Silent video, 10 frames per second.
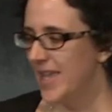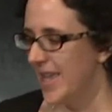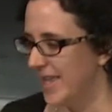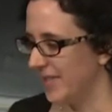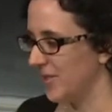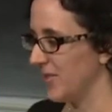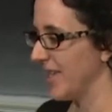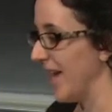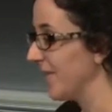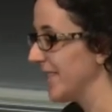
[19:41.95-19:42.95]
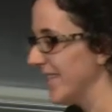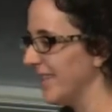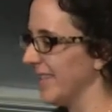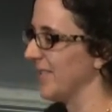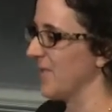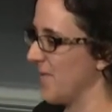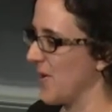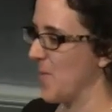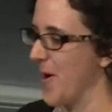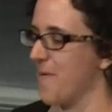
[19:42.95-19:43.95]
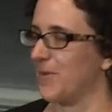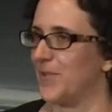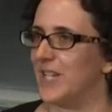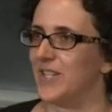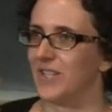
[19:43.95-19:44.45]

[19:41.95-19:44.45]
And this is, I've seen this is a very powerful strategy.